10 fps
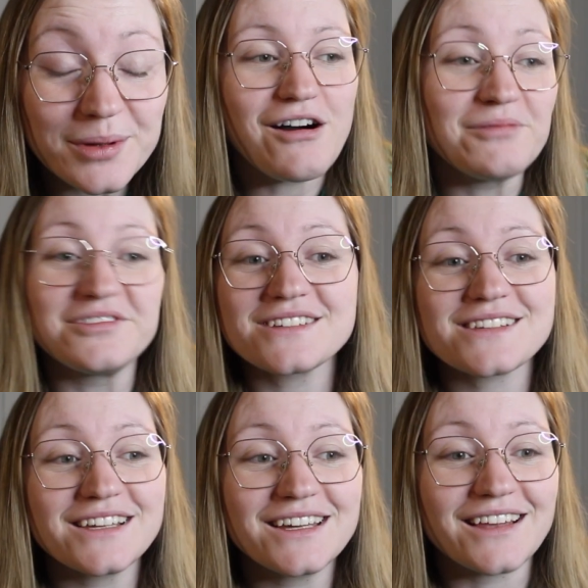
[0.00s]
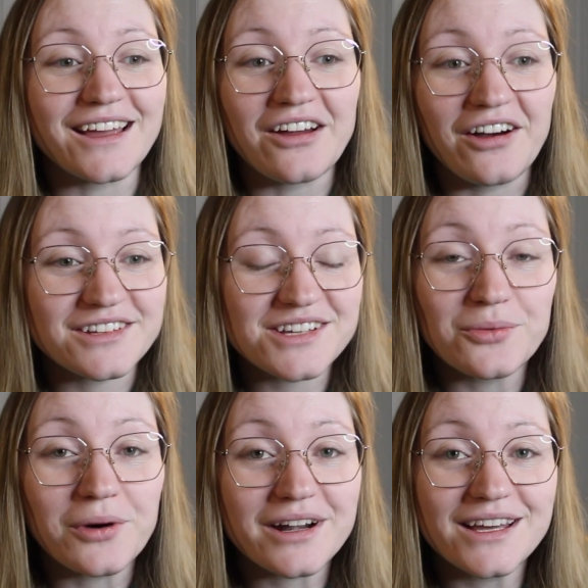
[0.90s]
Obviously, like, content
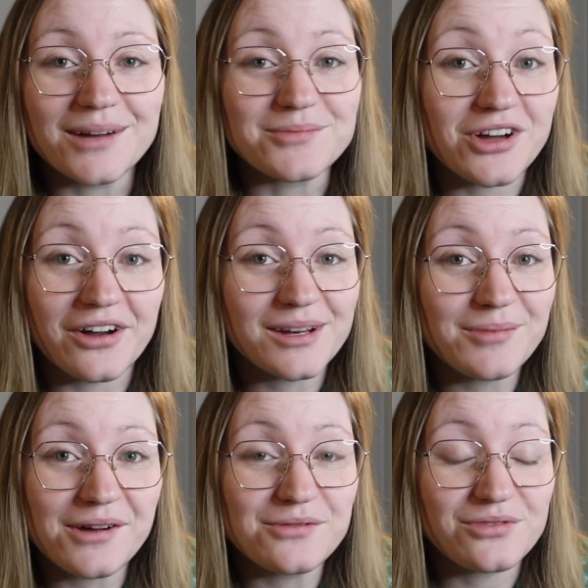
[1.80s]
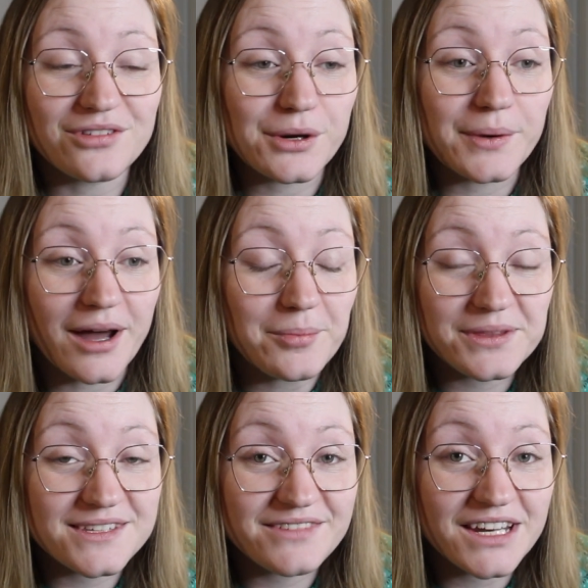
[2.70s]
warning, I'm talking about throwing up
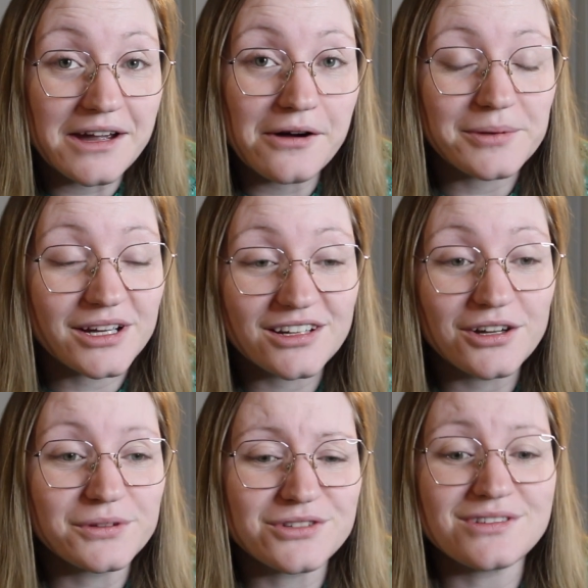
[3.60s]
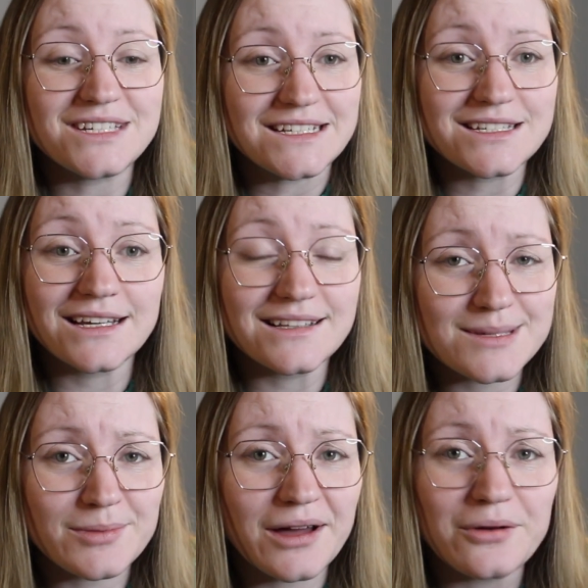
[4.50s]
in this video. I'm not gonna go into details
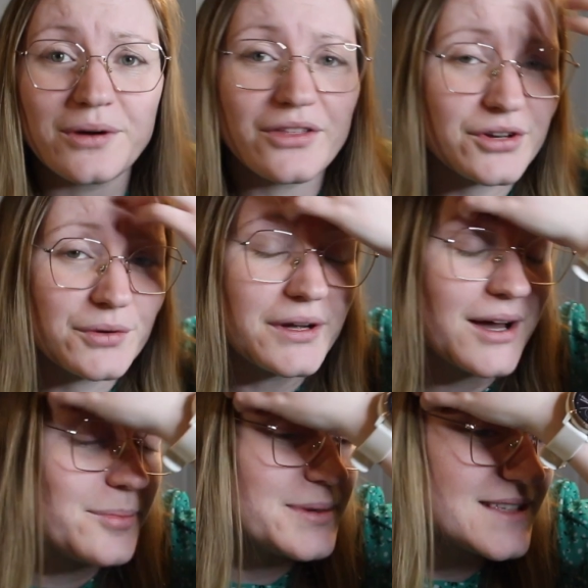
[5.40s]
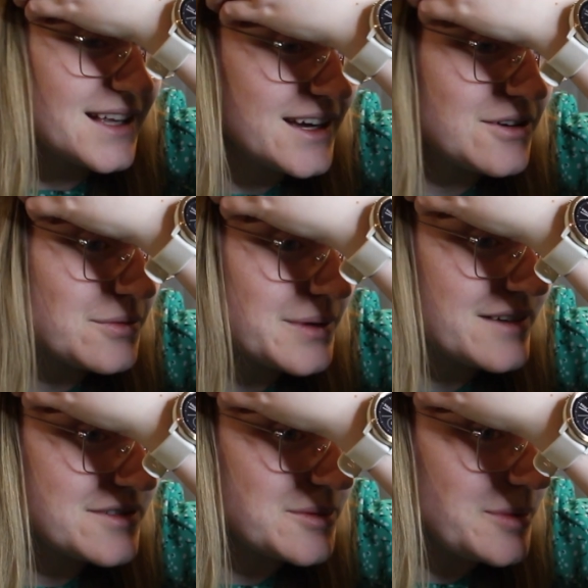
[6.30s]
about what throwing up is like or
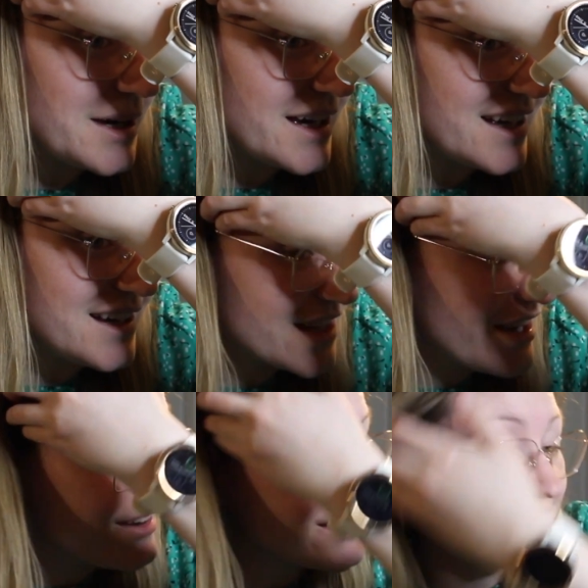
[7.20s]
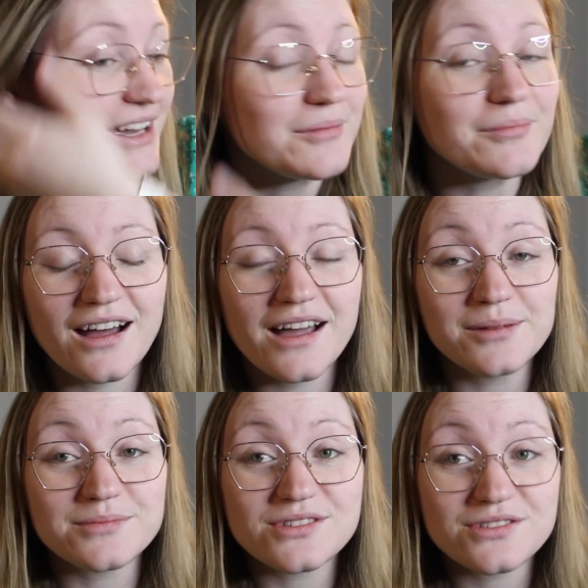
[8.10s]
whatever, but goddamn, I
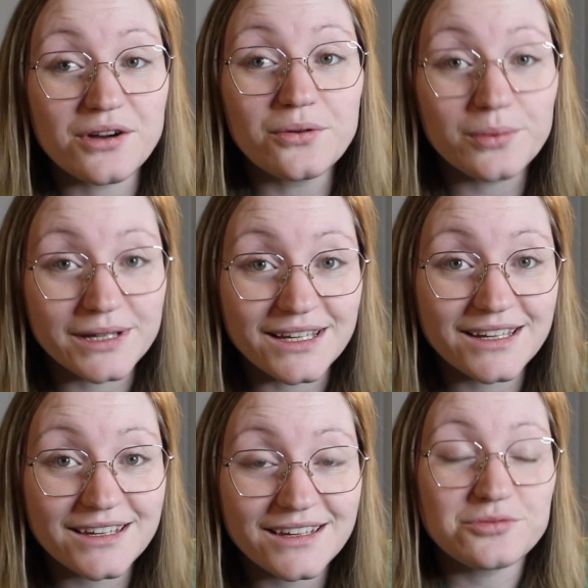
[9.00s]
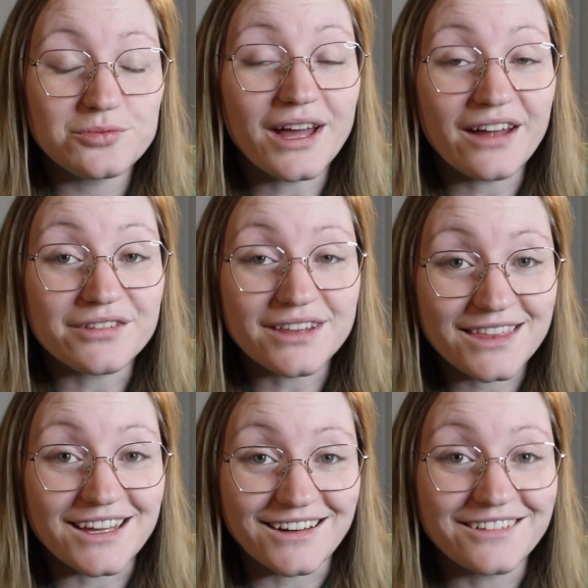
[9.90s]
am so weak to
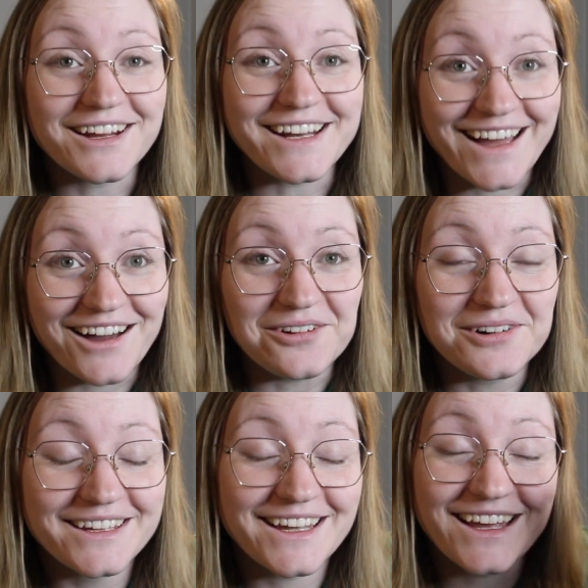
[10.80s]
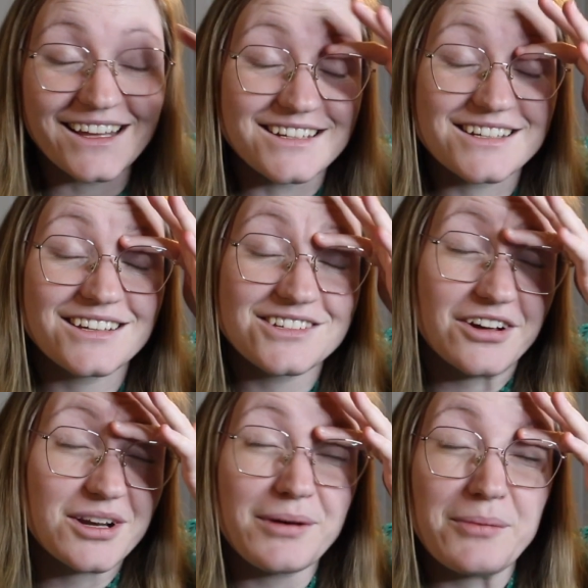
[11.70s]
everything right now, and
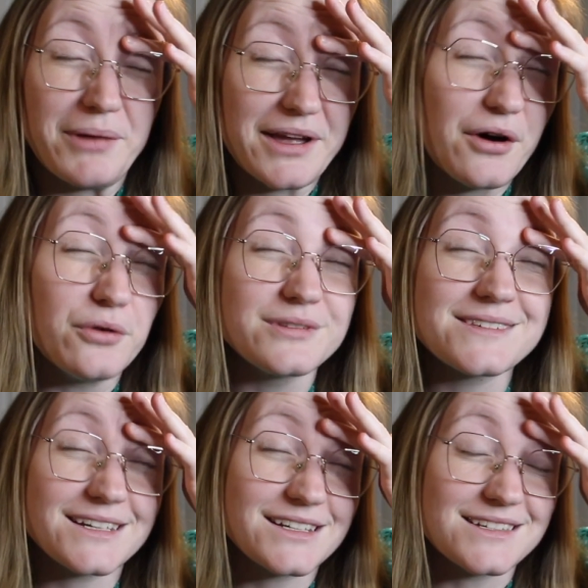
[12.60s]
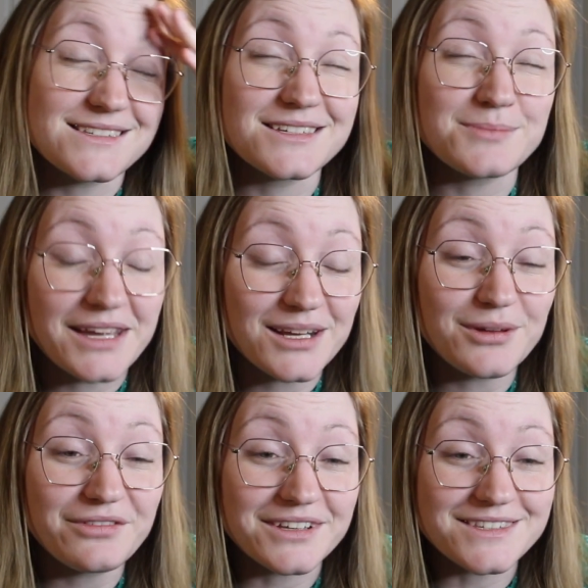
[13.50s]
talking about my own sickness is making
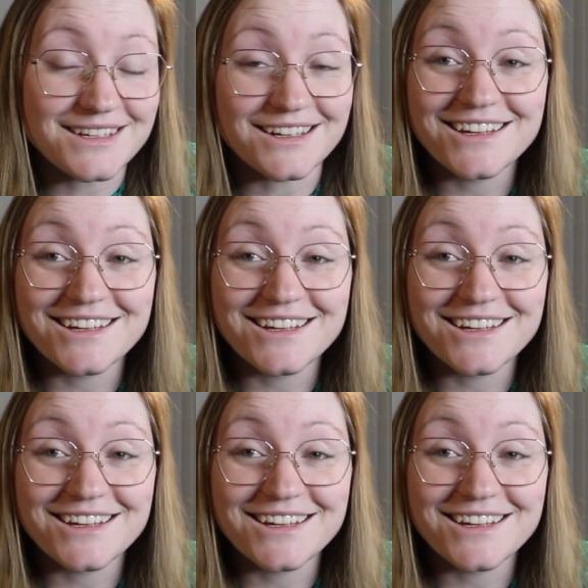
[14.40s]
me feel sick.